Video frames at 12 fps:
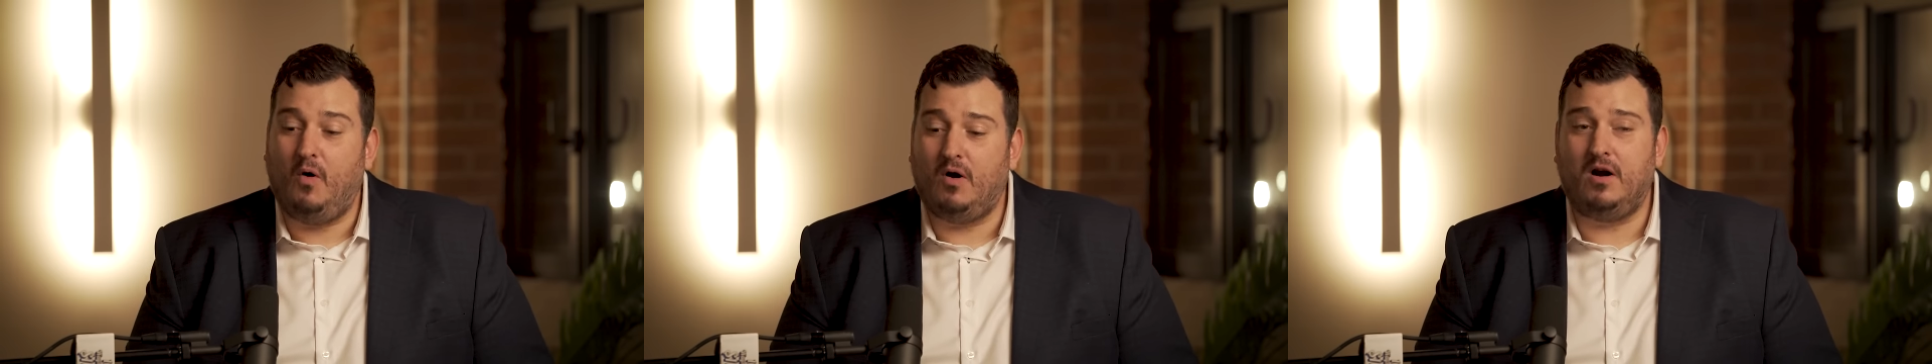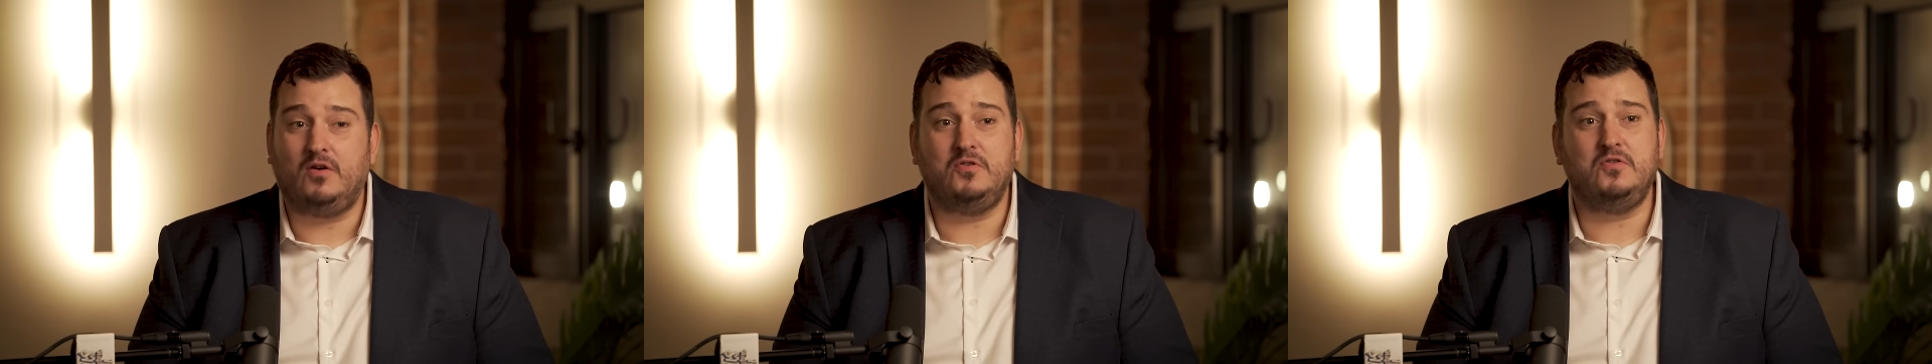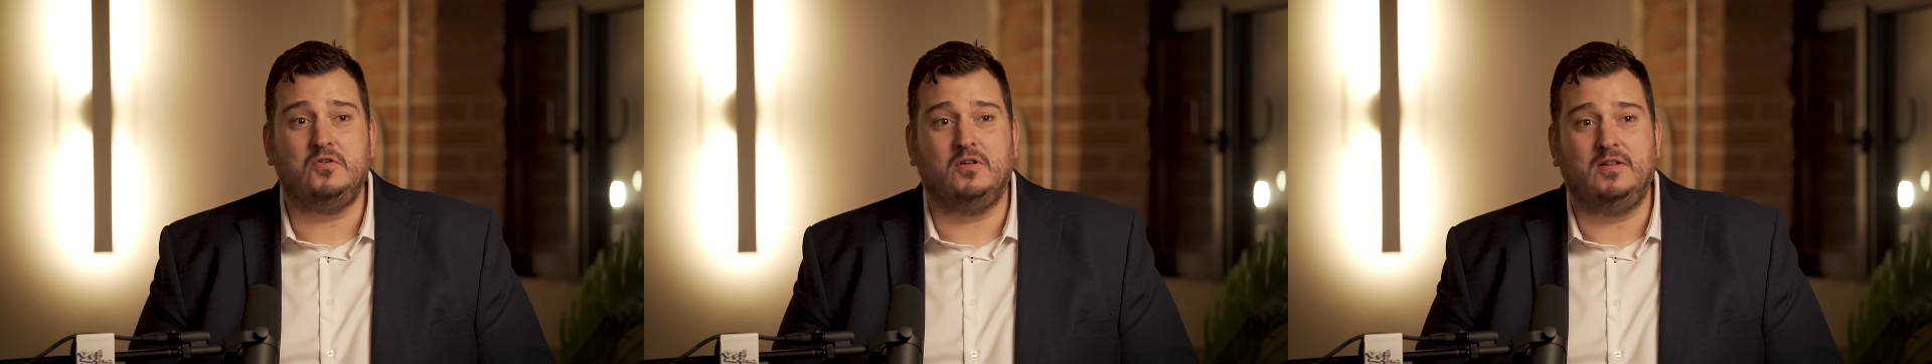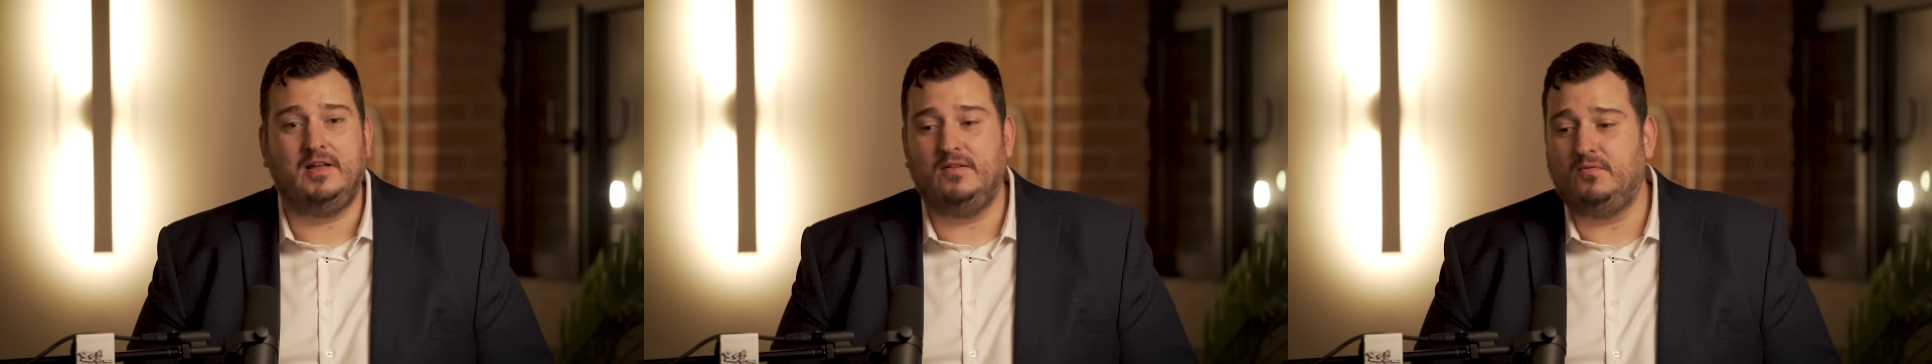or
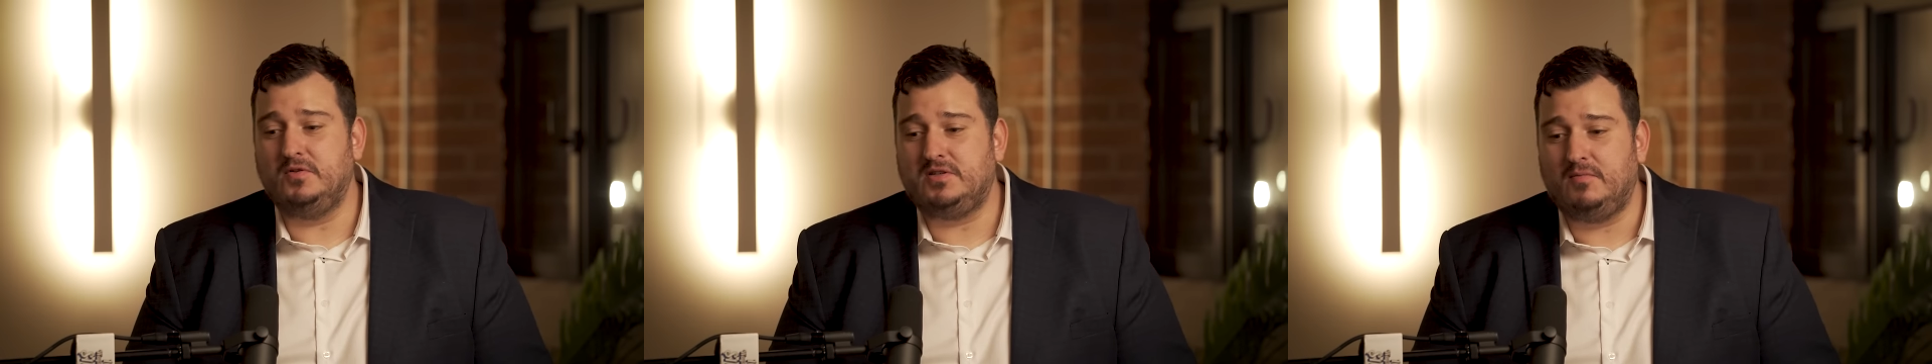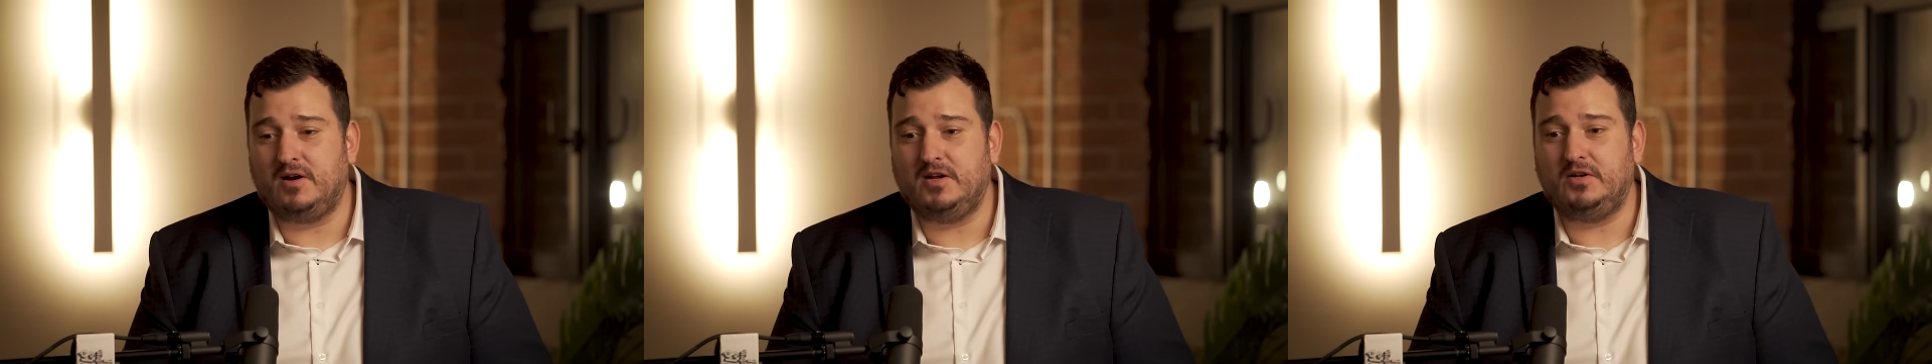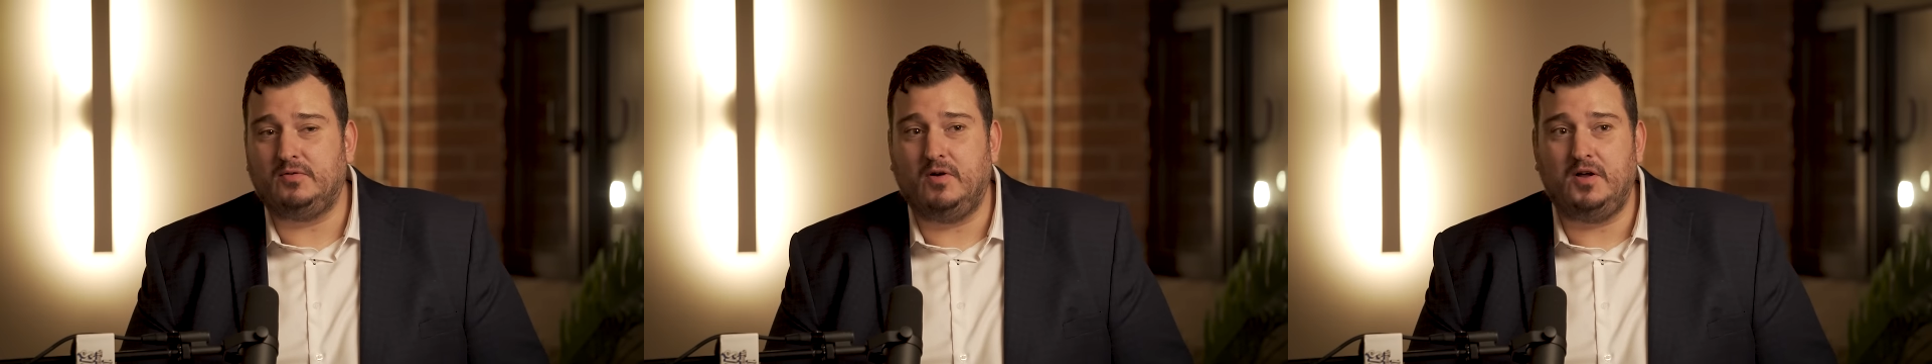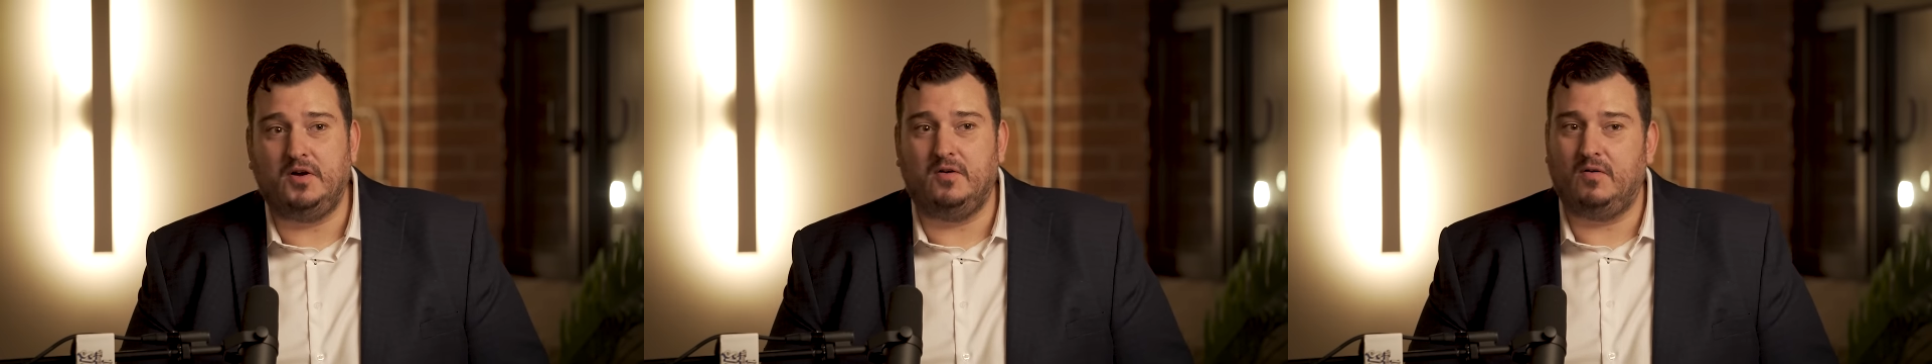Google Influencer Marketing
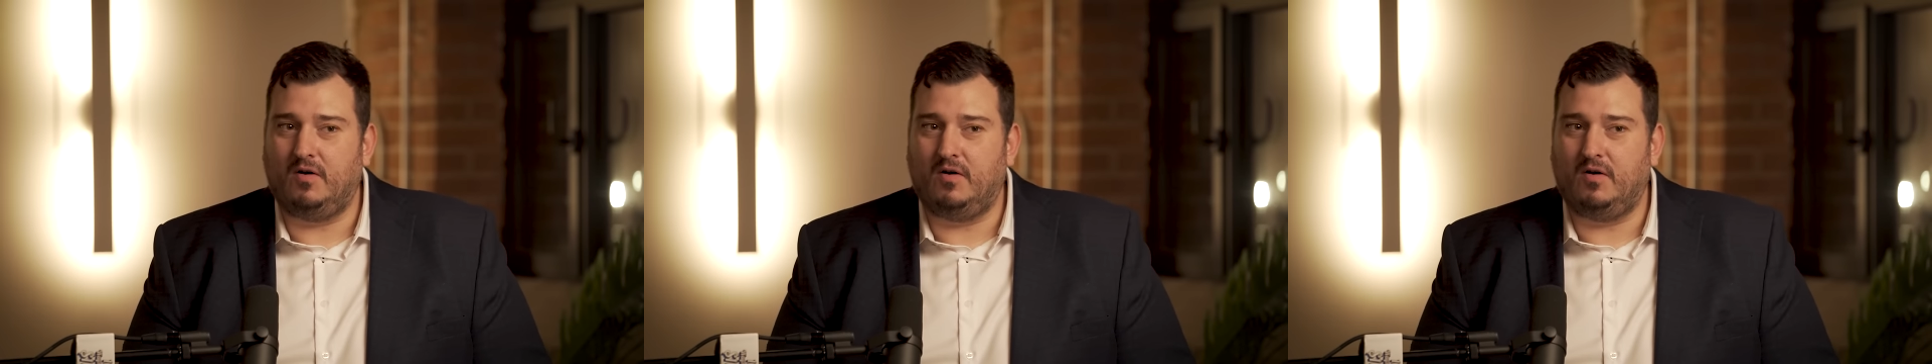Toronto,